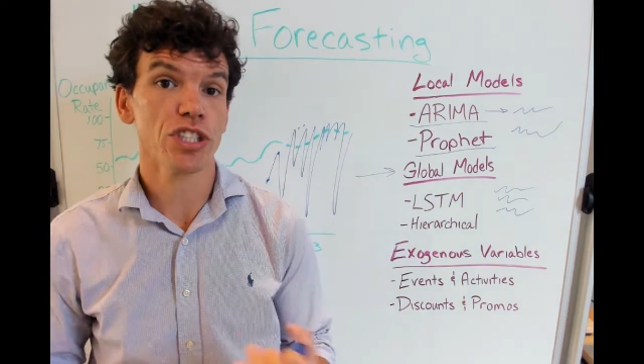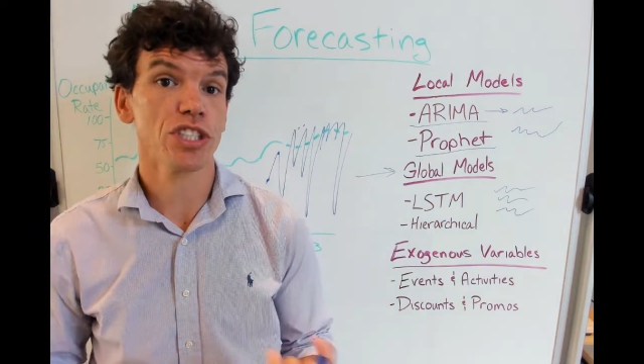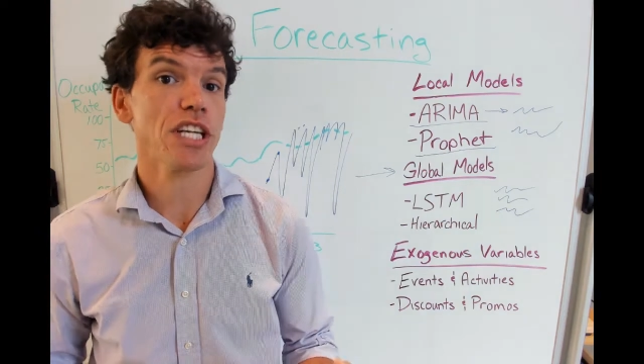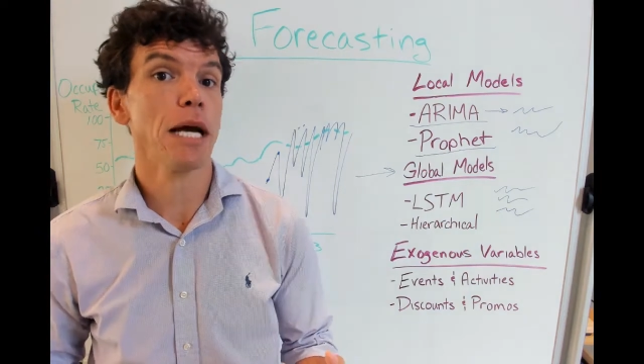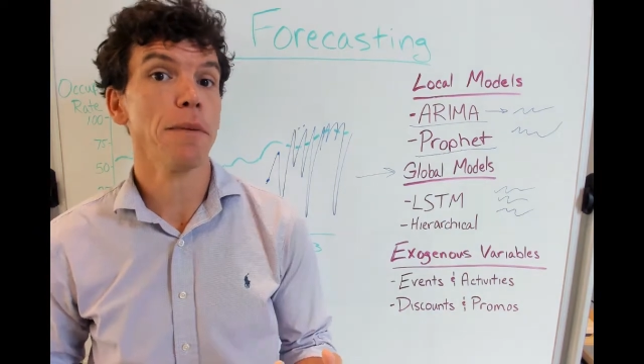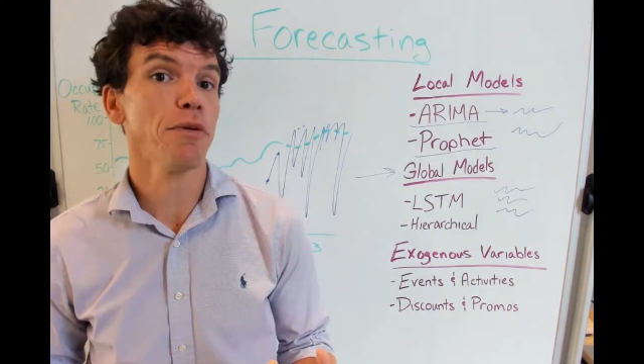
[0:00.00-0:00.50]
a
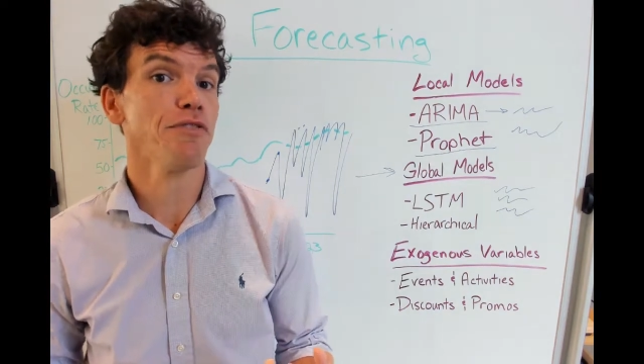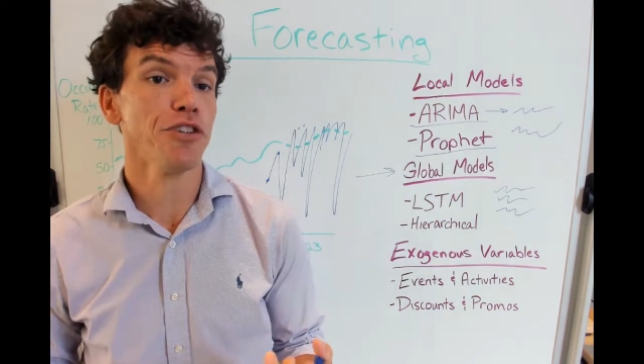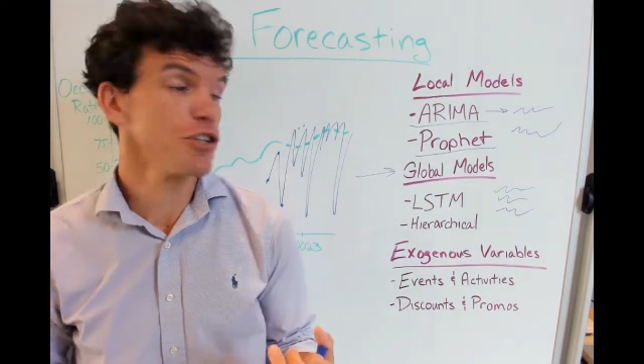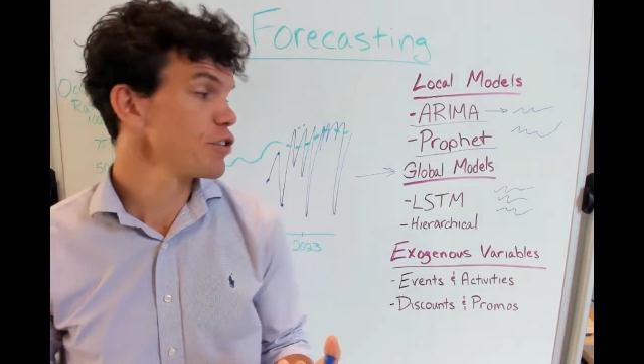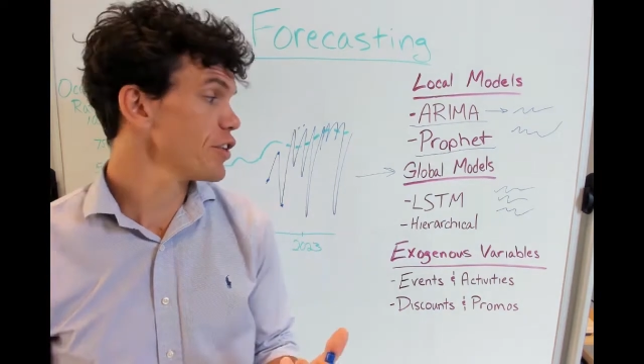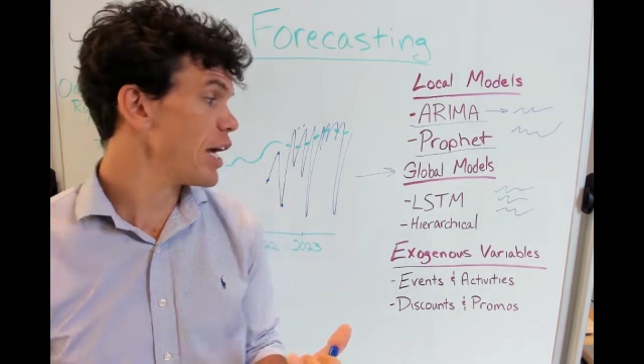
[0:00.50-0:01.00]
type of
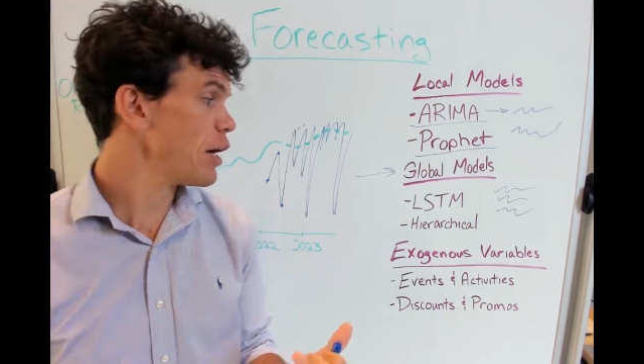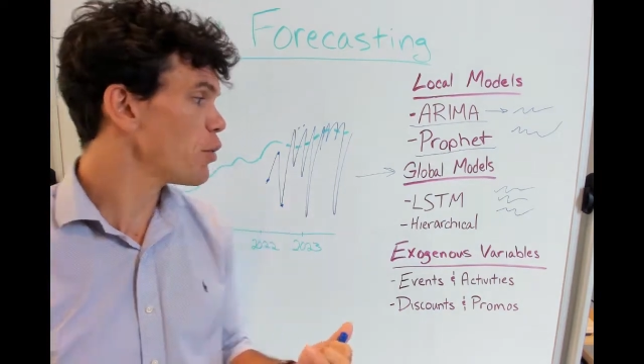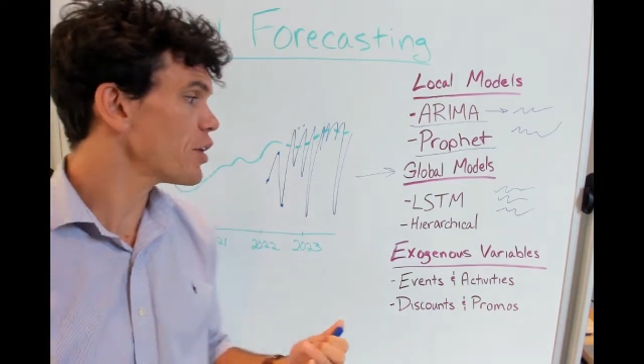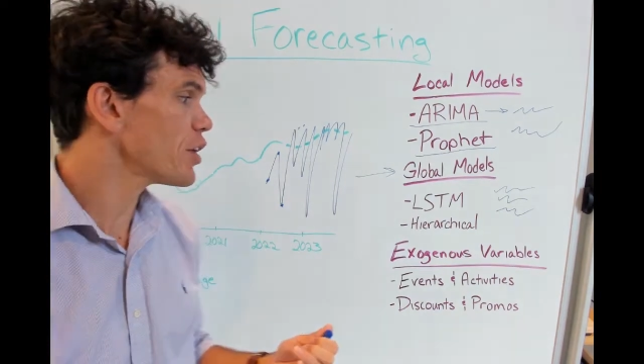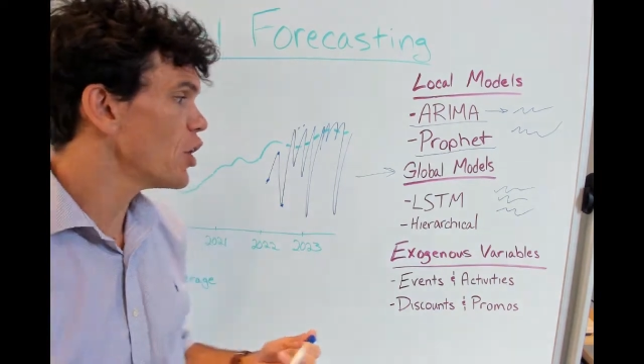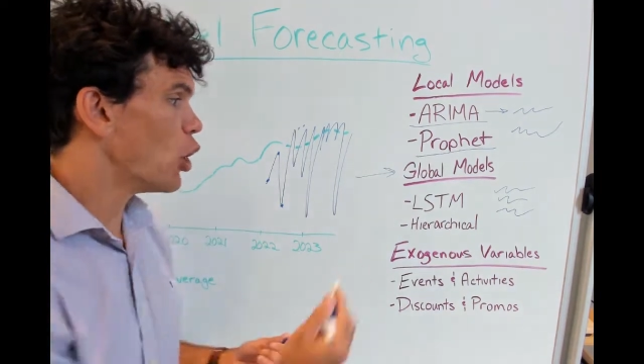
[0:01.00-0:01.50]
neural
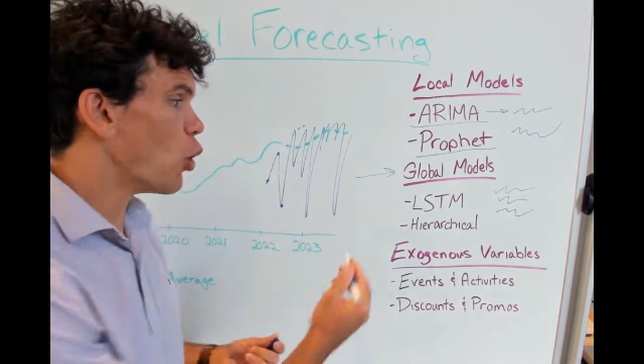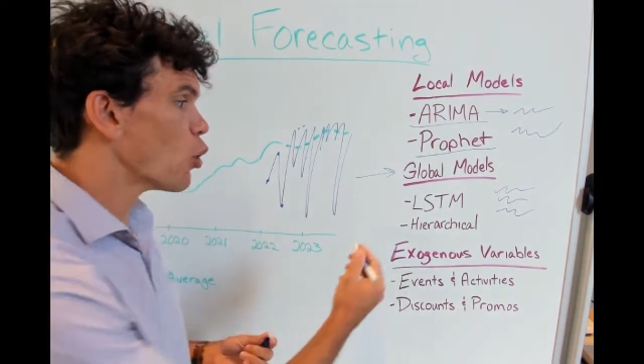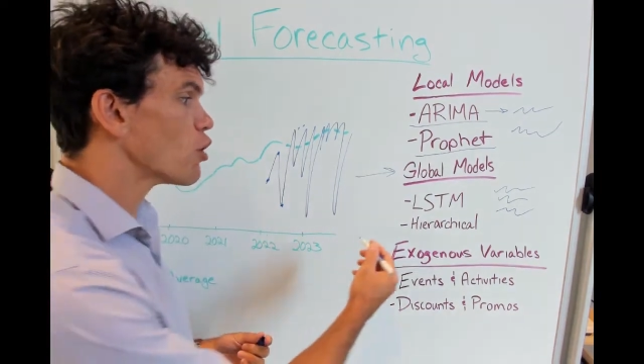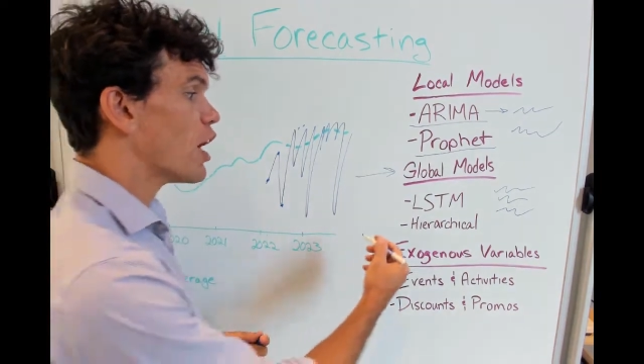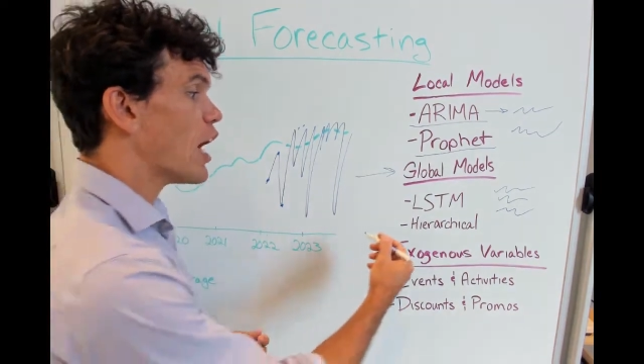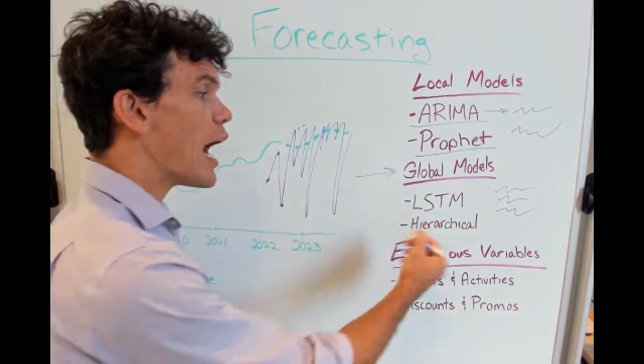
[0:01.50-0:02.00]
network,
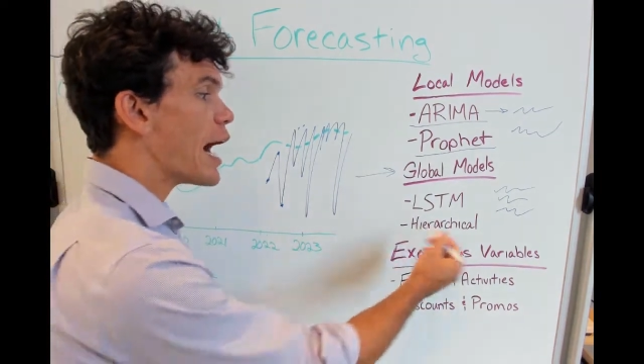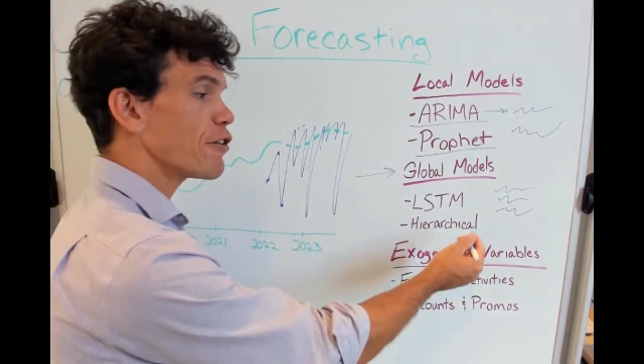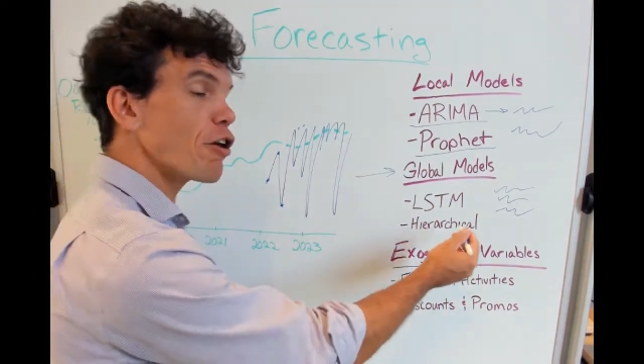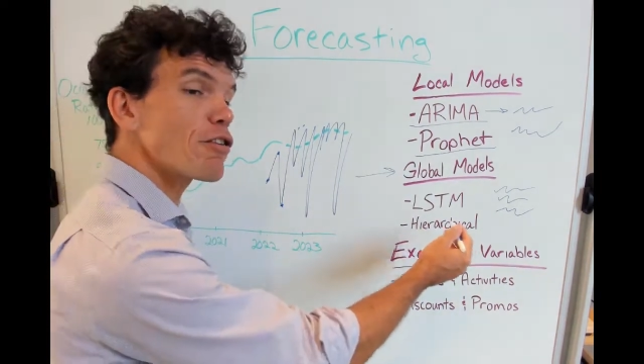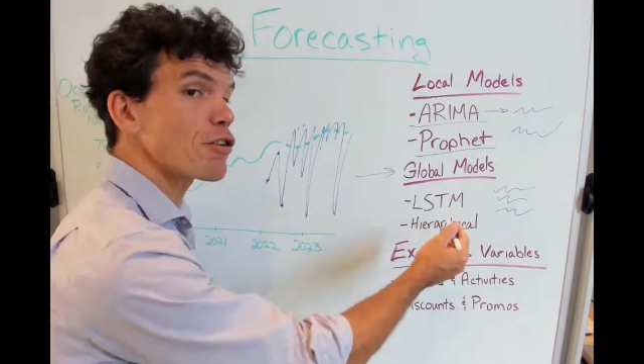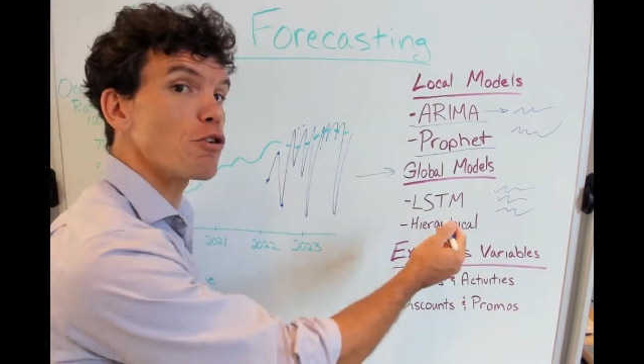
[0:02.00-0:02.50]
or a
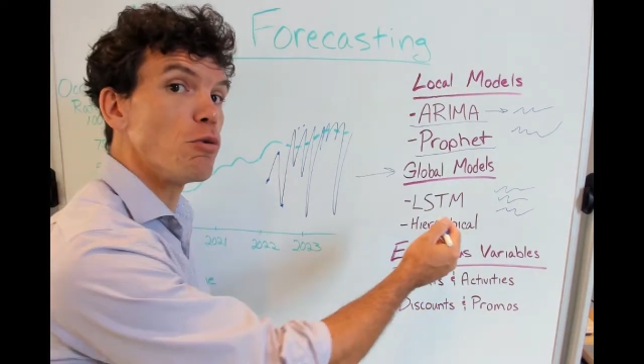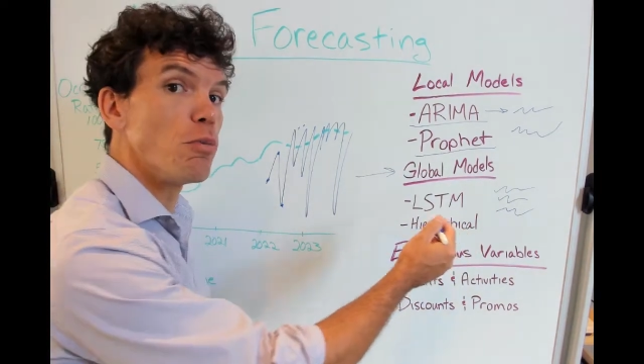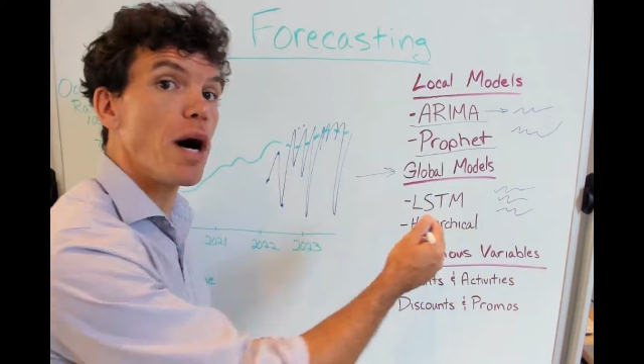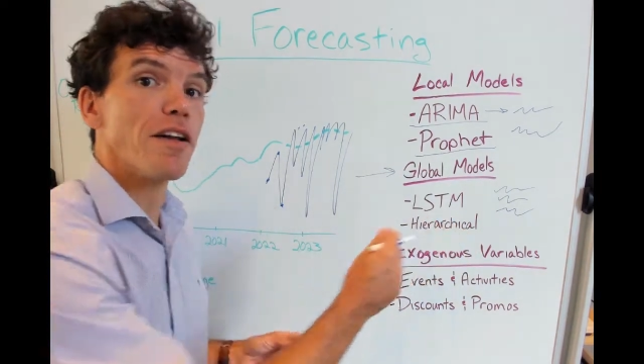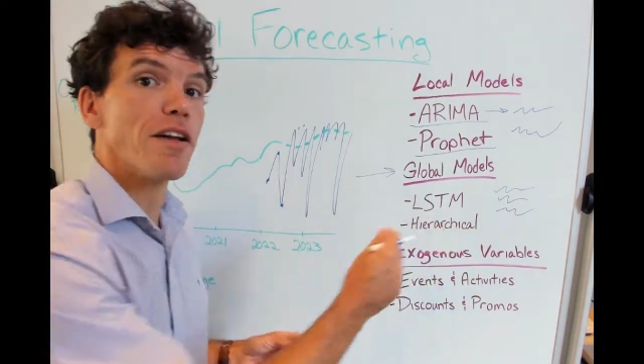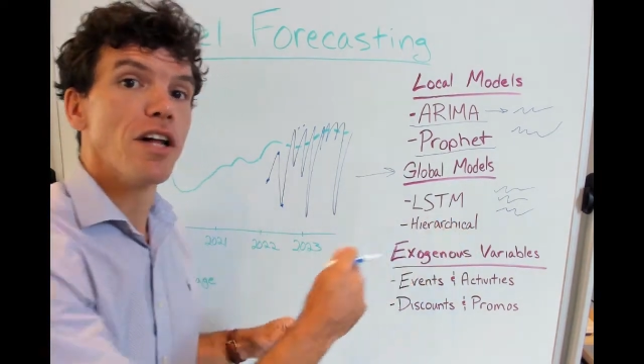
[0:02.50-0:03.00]
hierarchical
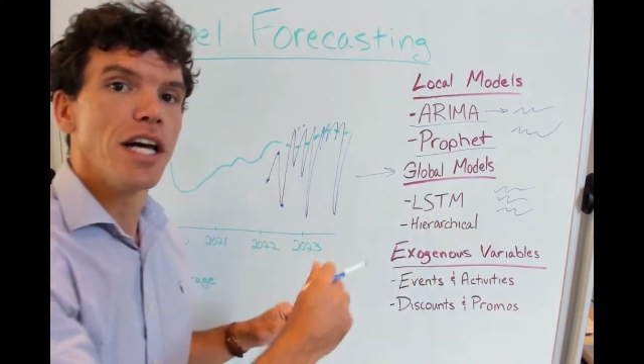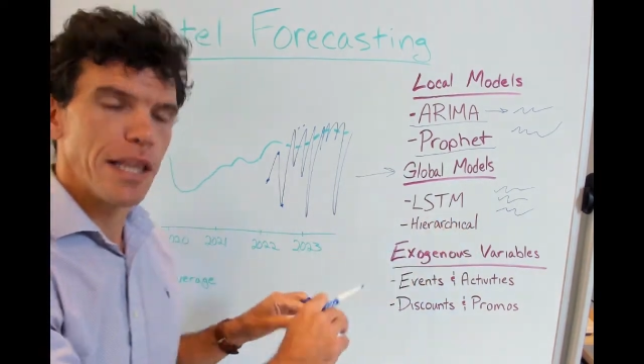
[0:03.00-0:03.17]
model